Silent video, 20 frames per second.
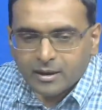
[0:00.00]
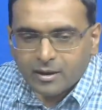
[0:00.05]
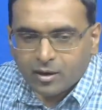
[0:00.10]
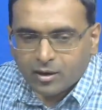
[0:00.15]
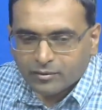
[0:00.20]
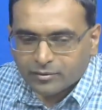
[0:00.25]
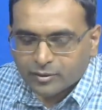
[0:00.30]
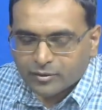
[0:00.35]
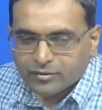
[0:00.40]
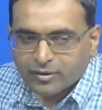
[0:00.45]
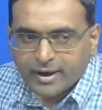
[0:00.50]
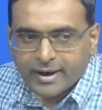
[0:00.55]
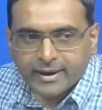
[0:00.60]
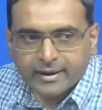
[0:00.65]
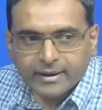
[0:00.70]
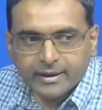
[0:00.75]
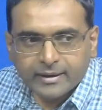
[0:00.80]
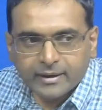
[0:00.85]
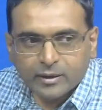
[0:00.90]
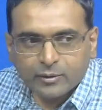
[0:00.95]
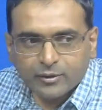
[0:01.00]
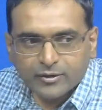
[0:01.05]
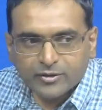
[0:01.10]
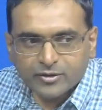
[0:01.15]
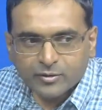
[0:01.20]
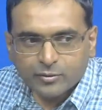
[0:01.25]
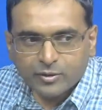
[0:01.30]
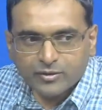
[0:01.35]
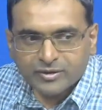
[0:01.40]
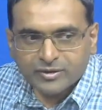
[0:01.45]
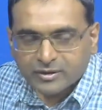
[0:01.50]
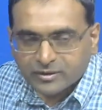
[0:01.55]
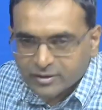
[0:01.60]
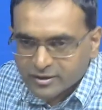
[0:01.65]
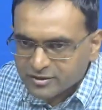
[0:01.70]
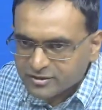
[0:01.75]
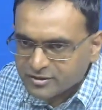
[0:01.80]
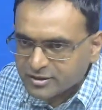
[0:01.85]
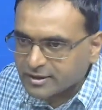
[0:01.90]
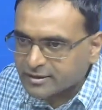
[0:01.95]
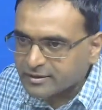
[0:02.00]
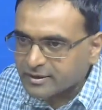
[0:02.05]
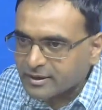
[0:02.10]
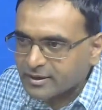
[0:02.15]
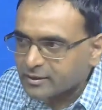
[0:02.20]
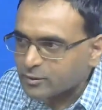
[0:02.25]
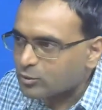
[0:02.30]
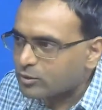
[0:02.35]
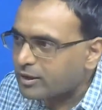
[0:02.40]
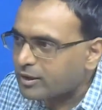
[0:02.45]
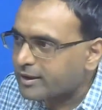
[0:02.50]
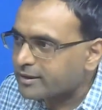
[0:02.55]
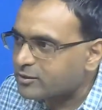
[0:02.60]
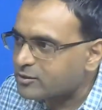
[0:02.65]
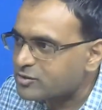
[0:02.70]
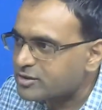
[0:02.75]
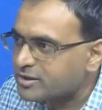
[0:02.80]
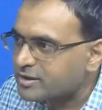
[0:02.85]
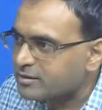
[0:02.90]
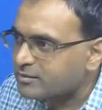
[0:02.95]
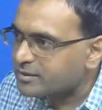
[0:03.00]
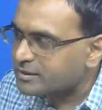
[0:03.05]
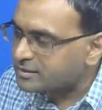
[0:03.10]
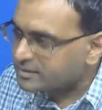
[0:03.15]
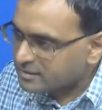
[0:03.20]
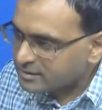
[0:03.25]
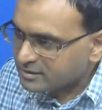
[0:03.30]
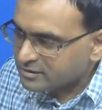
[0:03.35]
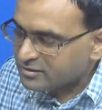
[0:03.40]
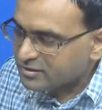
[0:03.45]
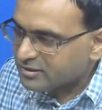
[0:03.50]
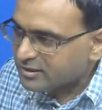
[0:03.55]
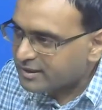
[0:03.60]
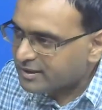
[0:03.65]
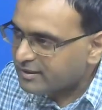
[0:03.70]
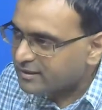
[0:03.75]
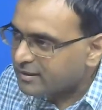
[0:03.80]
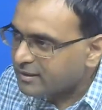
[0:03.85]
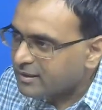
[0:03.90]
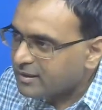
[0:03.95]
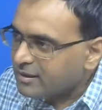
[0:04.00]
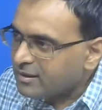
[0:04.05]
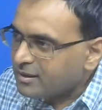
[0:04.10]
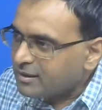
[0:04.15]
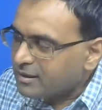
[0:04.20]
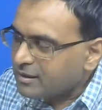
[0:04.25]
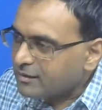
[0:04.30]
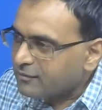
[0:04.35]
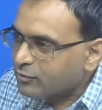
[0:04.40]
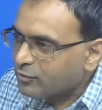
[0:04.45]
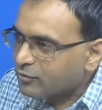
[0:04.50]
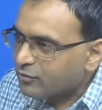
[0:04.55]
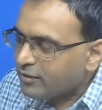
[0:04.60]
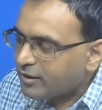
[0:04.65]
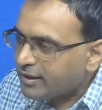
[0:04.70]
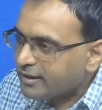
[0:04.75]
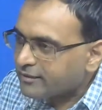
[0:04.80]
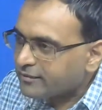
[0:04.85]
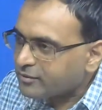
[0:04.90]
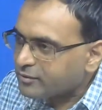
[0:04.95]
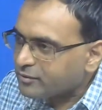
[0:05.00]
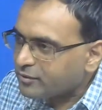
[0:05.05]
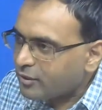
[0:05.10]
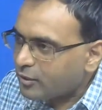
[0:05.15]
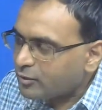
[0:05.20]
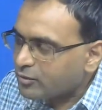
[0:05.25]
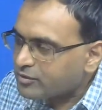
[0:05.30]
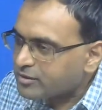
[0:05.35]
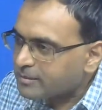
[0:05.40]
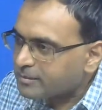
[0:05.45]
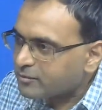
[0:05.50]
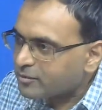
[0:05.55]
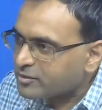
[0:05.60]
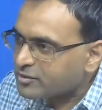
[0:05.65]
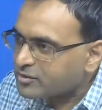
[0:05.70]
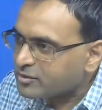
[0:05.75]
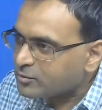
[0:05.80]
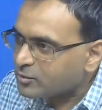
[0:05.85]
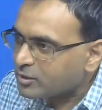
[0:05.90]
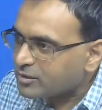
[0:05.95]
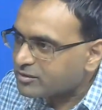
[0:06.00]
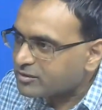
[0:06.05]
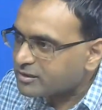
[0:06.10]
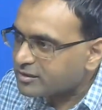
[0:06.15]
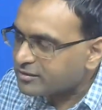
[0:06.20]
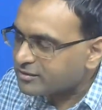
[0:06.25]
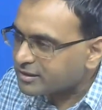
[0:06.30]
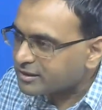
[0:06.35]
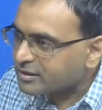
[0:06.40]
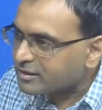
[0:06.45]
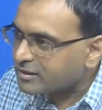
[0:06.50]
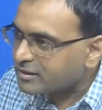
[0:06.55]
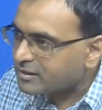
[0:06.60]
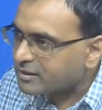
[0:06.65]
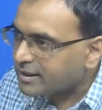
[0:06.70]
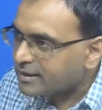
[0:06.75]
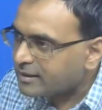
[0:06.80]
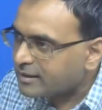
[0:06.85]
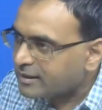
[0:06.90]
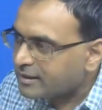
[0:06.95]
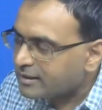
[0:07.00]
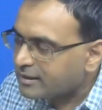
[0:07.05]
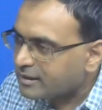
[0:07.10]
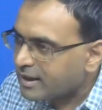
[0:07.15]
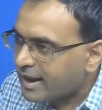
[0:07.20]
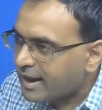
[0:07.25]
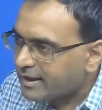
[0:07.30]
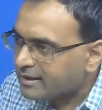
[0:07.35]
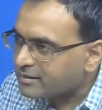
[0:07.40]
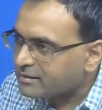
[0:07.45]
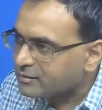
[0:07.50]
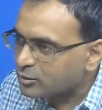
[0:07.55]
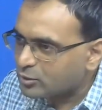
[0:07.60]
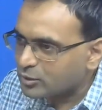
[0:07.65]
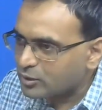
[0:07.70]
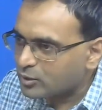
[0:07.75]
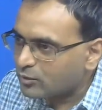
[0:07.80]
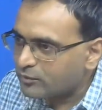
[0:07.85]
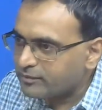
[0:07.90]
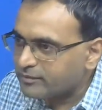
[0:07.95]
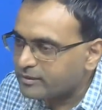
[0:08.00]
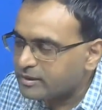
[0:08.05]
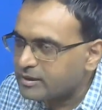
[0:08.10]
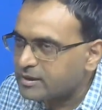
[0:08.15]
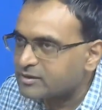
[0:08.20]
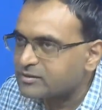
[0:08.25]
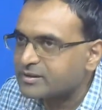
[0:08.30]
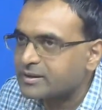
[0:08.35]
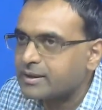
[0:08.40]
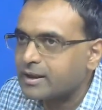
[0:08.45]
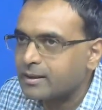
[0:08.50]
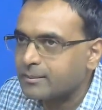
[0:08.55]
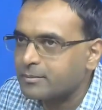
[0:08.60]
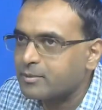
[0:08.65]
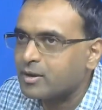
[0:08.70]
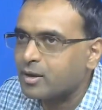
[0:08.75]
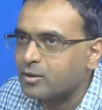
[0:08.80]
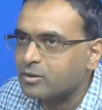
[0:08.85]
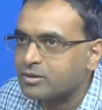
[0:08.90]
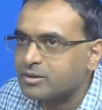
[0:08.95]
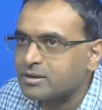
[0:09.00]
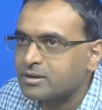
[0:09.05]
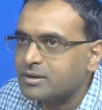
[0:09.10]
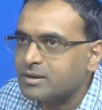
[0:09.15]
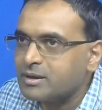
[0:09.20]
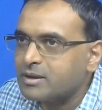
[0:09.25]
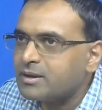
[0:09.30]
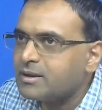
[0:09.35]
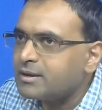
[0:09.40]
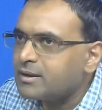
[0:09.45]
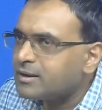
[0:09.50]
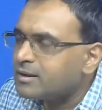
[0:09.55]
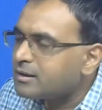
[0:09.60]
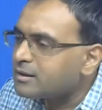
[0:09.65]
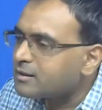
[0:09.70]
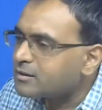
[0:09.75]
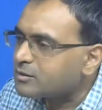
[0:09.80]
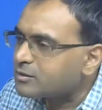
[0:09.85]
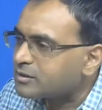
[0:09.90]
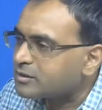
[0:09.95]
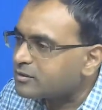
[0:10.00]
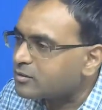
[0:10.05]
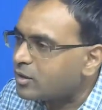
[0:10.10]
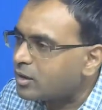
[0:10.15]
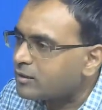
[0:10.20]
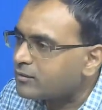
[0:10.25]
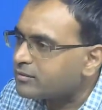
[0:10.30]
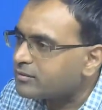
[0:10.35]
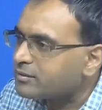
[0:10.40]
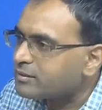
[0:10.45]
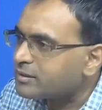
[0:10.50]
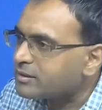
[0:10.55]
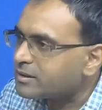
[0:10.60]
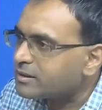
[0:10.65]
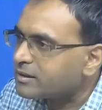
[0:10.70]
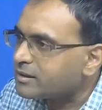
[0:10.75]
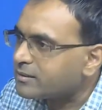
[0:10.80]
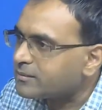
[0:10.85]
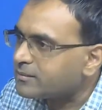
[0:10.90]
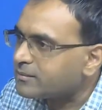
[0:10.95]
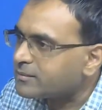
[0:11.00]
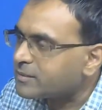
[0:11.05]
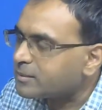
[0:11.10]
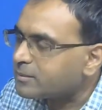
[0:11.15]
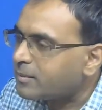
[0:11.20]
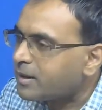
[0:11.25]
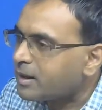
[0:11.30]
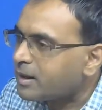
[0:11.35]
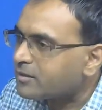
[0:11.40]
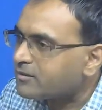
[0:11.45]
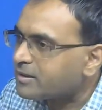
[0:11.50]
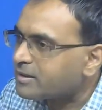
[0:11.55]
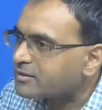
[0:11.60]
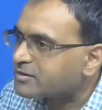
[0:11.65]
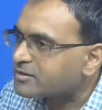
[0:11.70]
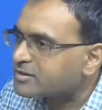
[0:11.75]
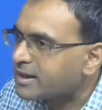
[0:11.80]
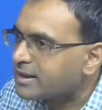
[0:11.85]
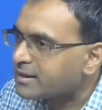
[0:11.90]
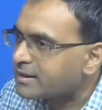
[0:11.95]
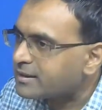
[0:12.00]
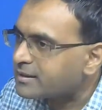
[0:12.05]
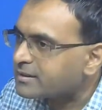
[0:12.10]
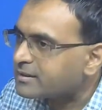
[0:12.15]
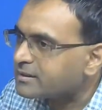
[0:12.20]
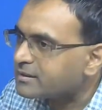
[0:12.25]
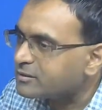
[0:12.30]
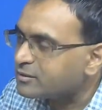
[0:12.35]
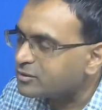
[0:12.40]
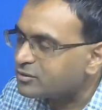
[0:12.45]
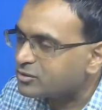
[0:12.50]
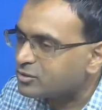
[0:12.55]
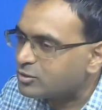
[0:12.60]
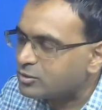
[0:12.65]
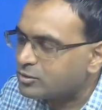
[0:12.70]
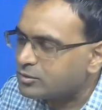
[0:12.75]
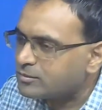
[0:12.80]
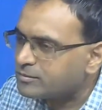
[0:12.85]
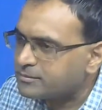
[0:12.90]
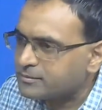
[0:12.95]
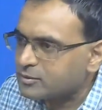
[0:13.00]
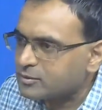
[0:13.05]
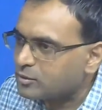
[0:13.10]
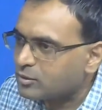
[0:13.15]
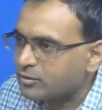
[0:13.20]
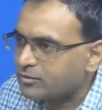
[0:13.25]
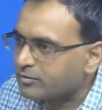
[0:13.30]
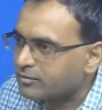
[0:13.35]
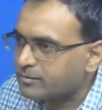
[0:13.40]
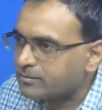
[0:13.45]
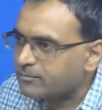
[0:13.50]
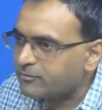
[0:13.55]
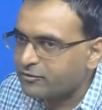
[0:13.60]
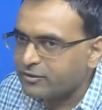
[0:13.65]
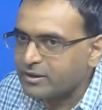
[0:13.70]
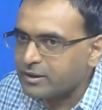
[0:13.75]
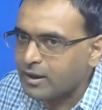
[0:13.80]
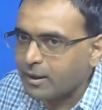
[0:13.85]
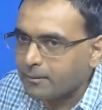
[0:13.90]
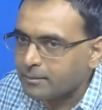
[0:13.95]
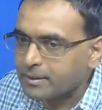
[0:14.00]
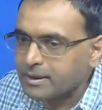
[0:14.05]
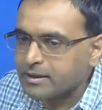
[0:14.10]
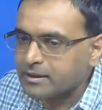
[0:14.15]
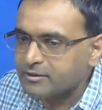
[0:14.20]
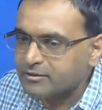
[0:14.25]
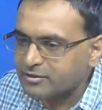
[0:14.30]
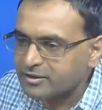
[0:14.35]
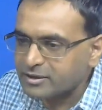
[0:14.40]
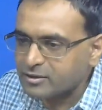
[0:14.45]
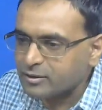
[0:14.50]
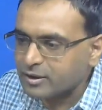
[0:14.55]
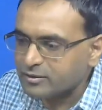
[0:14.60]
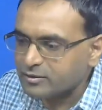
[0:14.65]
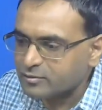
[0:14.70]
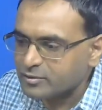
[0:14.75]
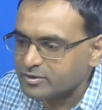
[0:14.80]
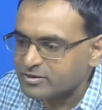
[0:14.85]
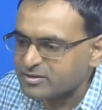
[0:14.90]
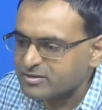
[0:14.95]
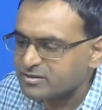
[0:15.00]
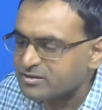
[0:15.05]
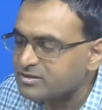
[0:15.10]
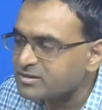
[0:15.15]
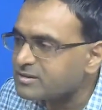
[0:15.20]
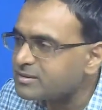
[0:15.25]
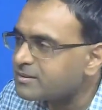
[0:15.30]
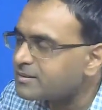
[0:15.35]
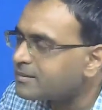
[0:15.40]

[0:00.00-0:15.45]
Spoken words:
or if you find any question was interesting that you would like to share with, it's great. If you found some question was difficult and it lacked, TS can help you out to resolve that part of understanding. So feel completely free to ask questions.